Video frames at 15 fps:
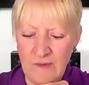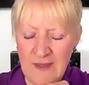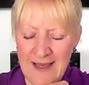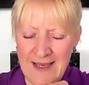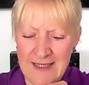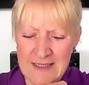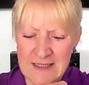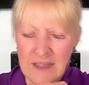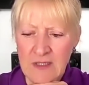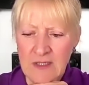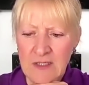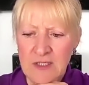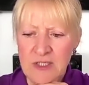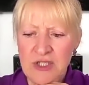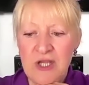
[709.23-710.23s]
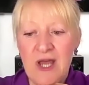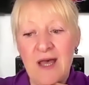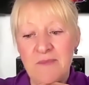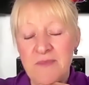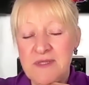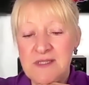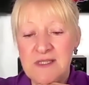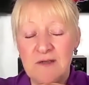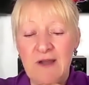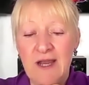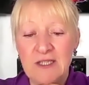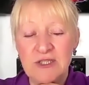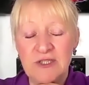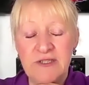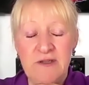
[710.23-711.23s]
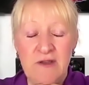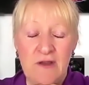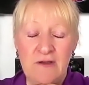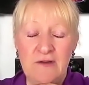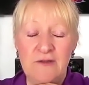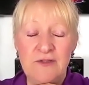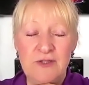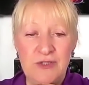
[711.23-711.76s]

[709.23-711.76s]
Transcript: that shamans are actually known